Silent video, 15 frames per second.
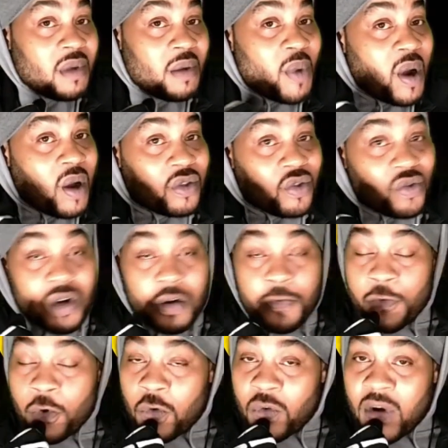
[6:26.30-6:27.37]
about three or
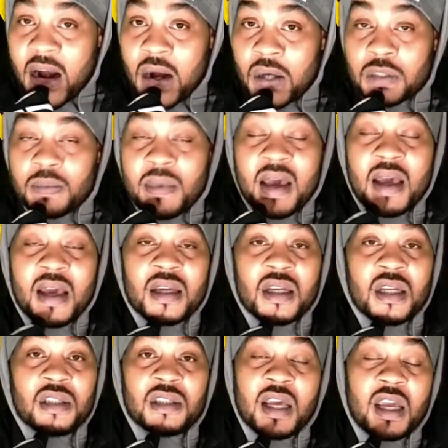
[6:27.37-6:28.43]
four rounds, man,
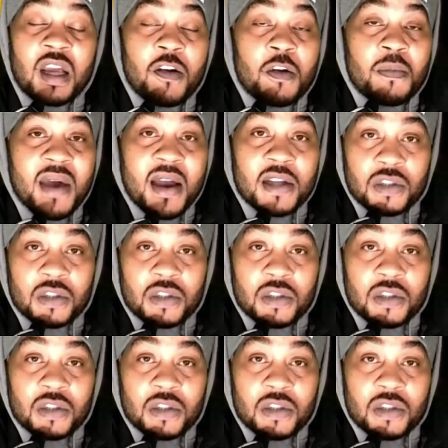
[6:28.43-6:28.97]
he take everybody